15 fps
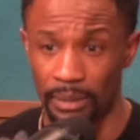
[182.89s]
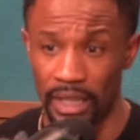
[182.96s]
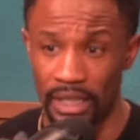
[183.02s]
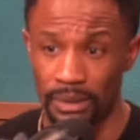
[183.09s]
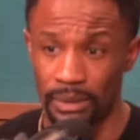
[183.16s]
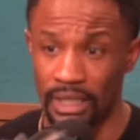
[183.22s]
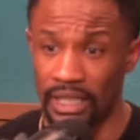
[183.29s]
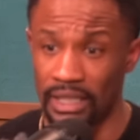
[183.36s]

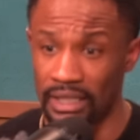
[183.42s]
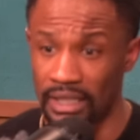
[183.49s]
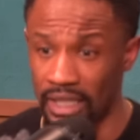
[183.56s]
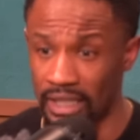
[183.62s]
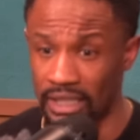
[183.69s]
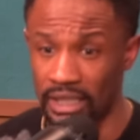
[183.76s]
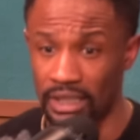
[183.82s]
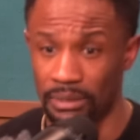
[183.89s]
management. He
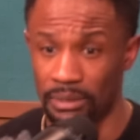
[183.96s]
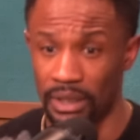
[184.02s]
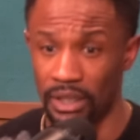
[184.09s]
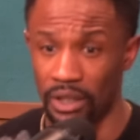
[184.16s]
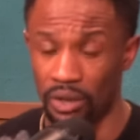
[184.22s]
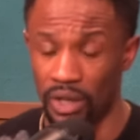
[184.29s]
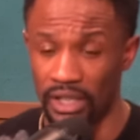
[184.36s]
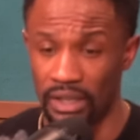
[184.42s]
does need to be
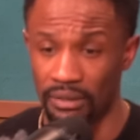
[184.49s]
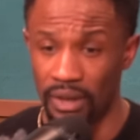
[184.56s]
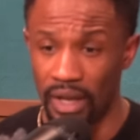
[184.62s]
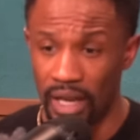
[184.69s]
aggressive.